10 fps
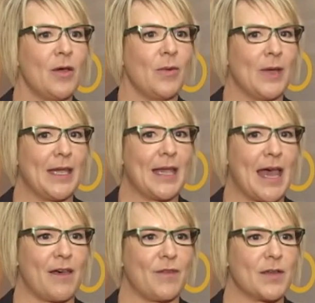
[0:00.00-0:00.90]
We
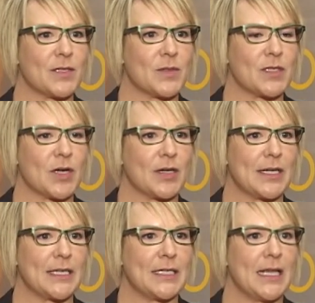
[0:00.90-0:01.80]
have also
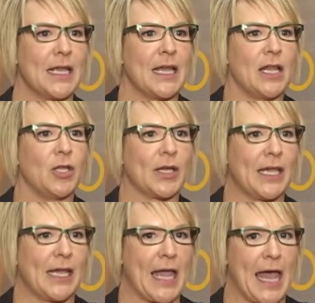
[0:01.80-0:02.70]
started
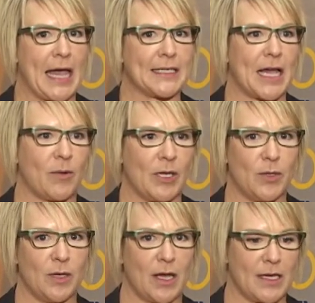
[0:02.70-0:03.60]
looking at how we
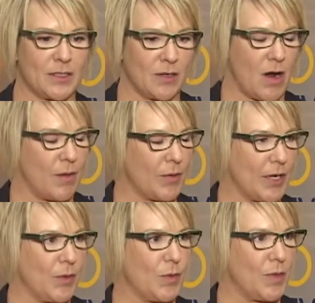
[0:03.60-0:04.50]
utilize our
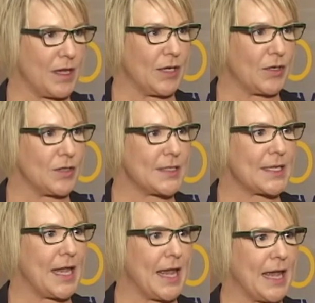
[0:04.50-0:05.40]
operating room
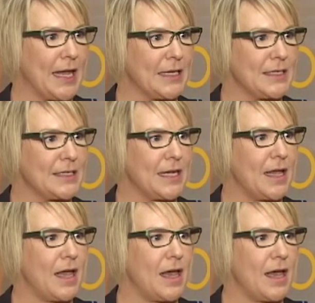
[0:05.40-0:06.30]
theaters and
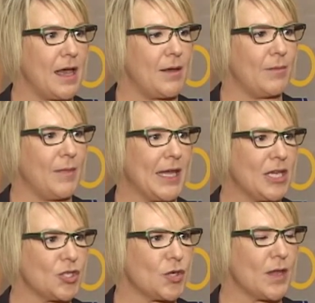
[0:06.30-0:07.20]

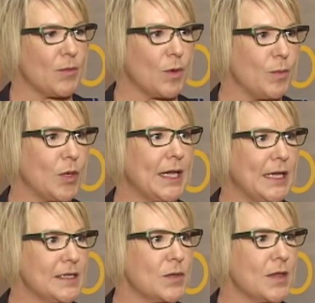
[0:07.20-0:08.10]
making sure that we're
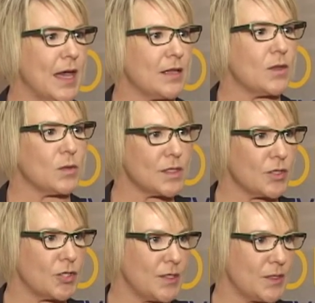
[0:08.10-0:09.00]
booking so that those
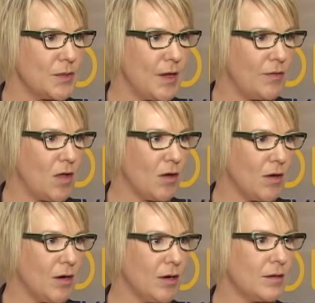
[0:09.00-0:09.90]
surgeons who have
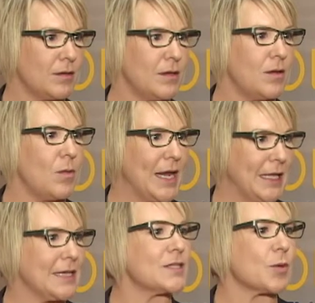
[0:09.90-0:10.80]
longer wait
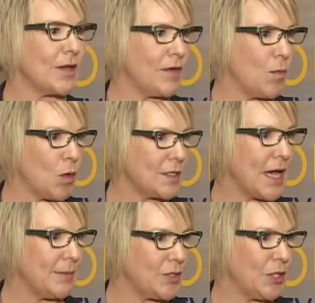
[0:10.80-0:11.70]
lists, we're giving more
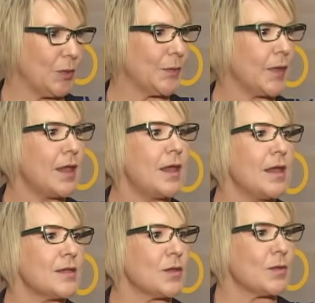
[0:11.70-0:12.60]
time to,
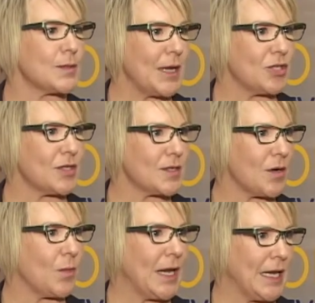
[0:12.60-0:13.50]
so those patients
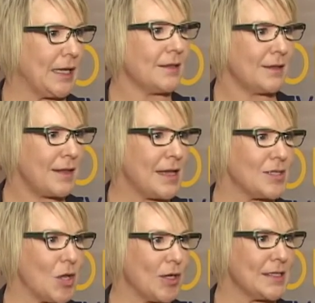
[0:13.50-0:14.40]
aren't waiting
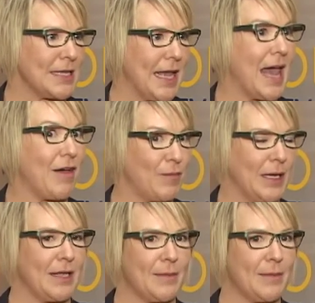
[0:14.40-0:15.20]
as long as they have been in